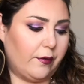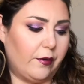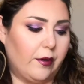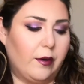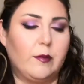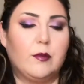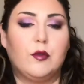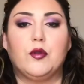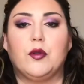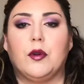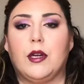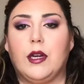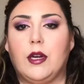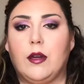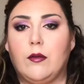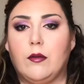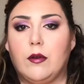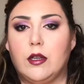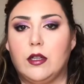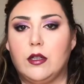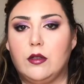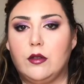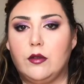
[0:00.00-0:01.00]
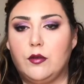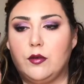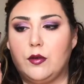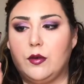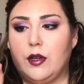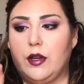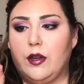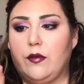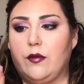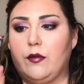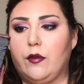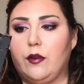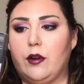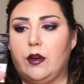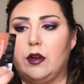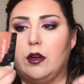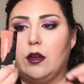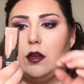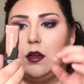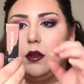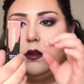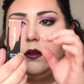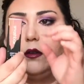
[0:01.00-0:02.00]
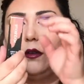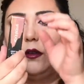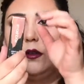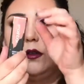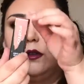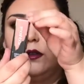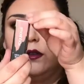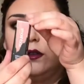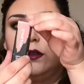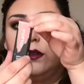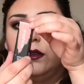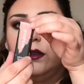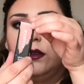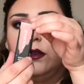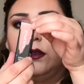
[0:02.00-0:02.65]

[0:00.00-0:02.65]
from $21 to $24.